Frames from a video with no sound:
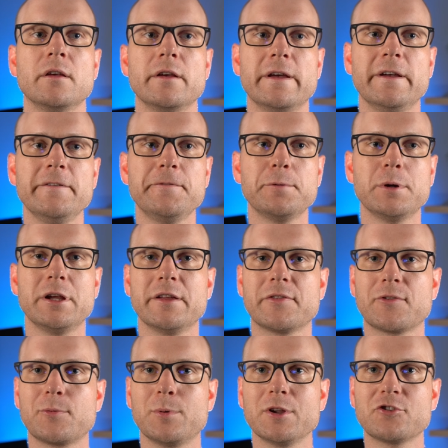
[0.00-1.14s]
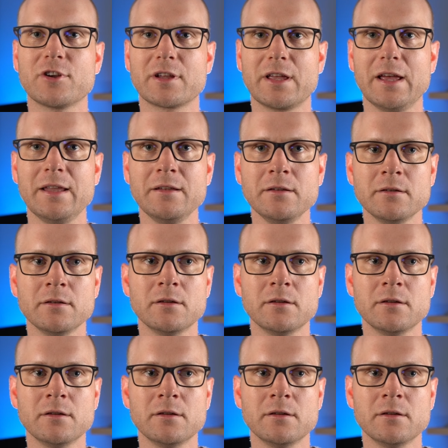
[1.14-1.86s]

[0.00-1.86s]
If we hit switch again,